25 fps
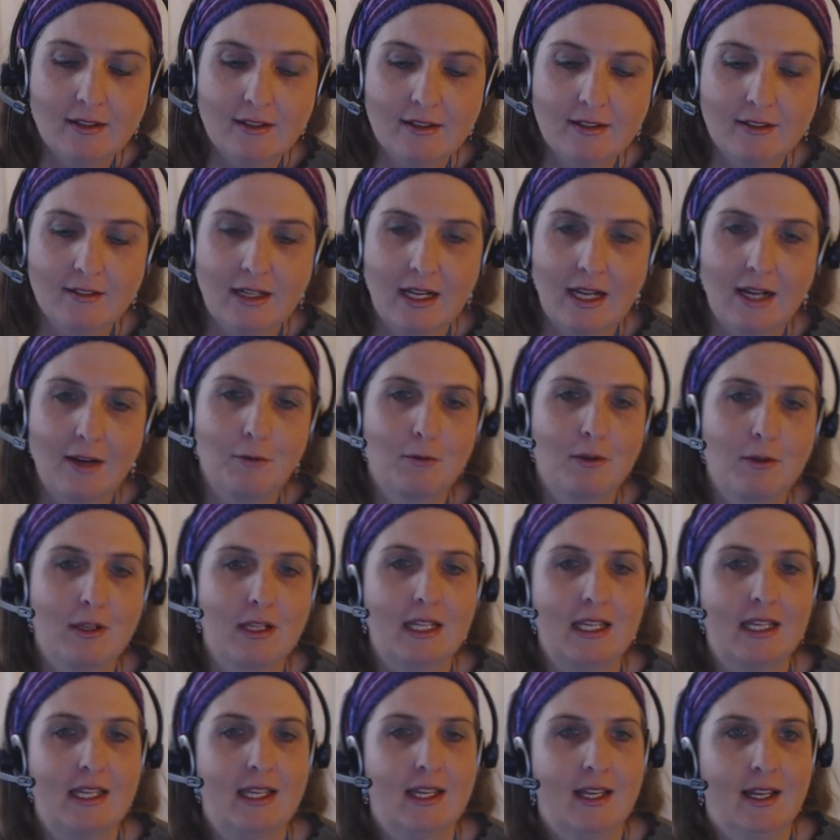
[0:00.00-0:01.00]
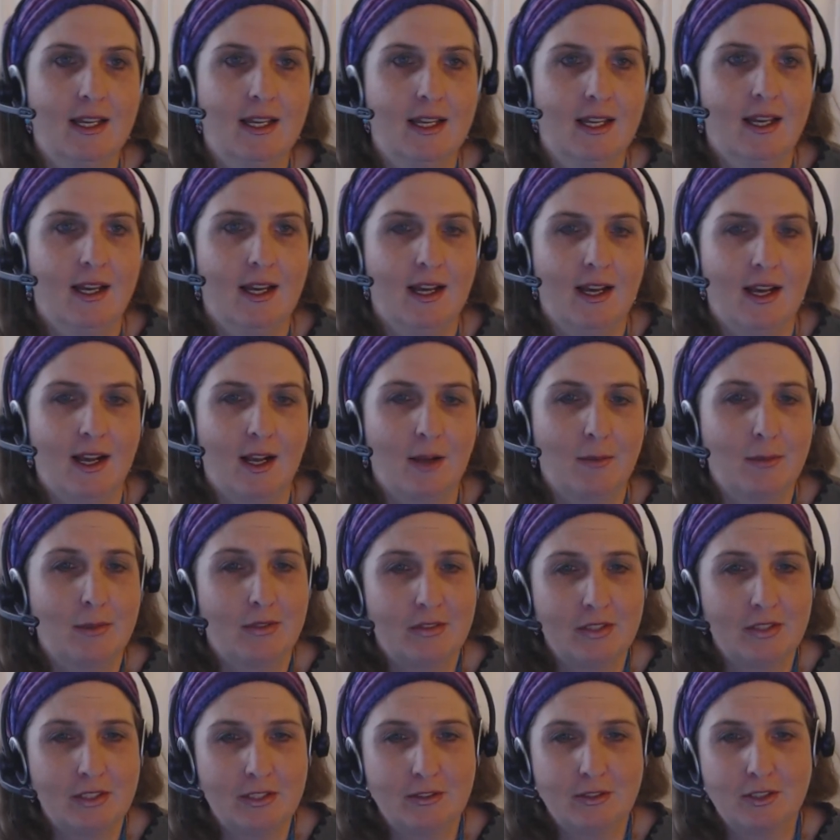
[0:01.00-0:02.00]
You're not really um,
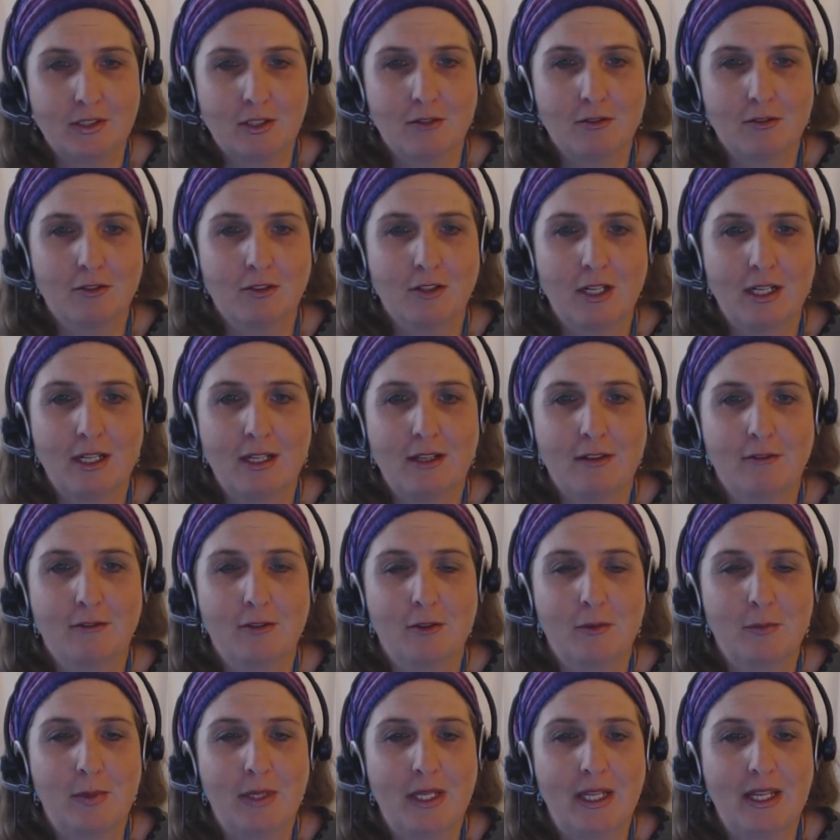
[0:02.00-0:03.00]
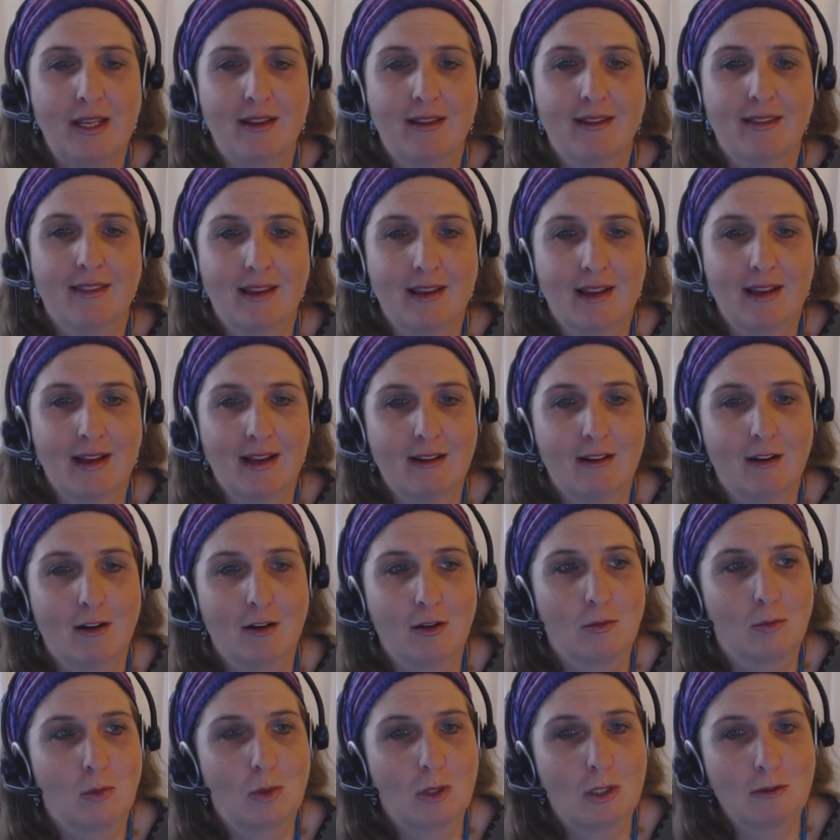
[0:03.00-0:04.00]
giving yourself credit for being the kind
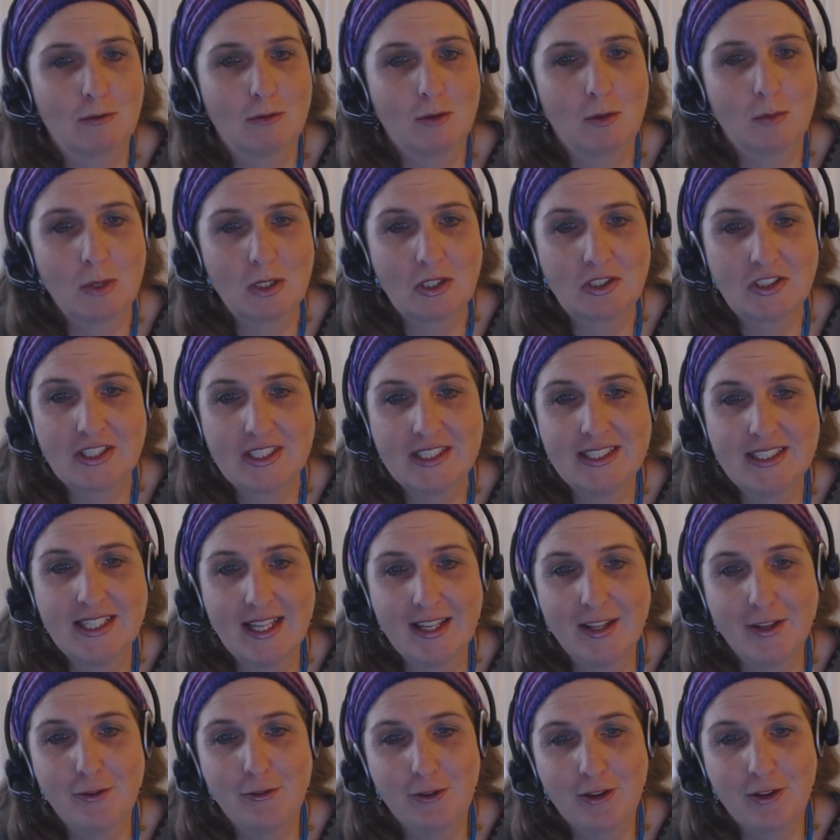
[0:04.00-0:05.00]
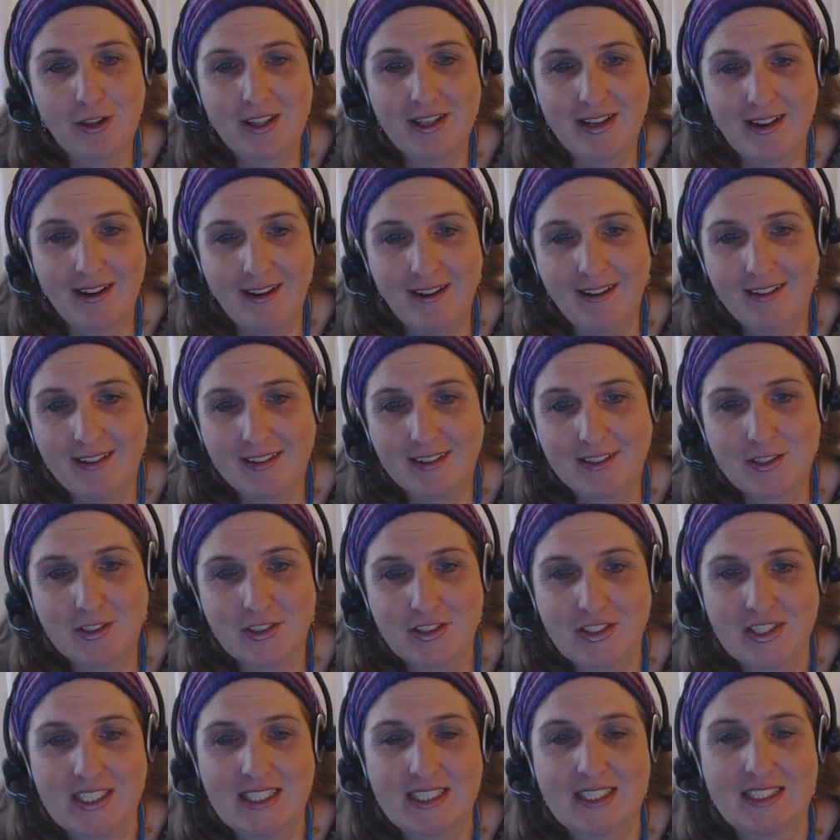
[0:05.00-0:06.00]
hearted, wonderful person that you really are,
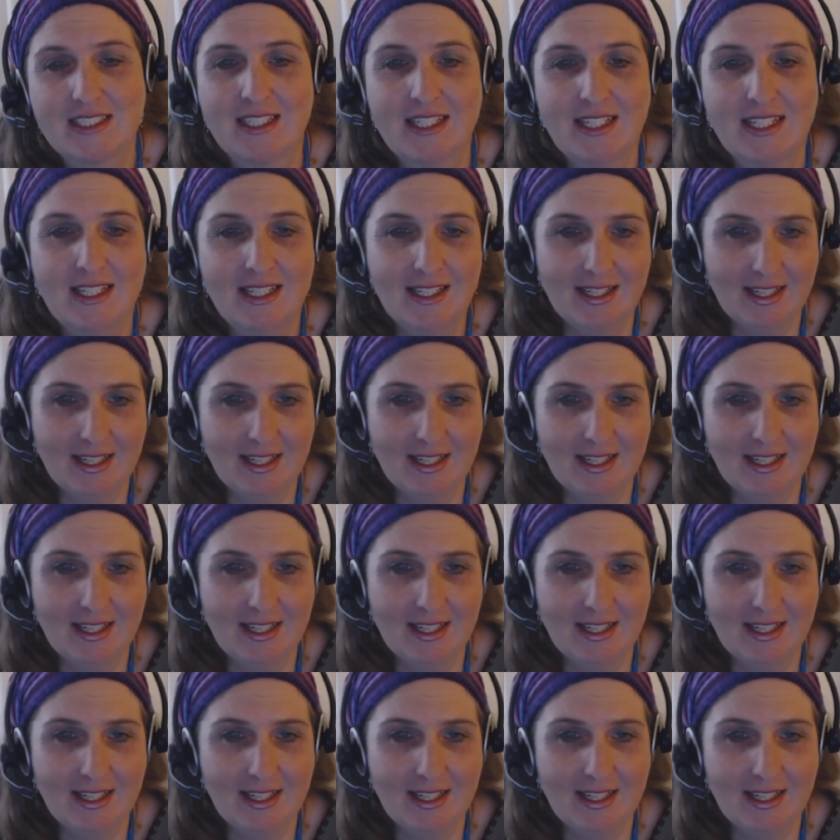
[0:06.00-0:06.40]
Taurus.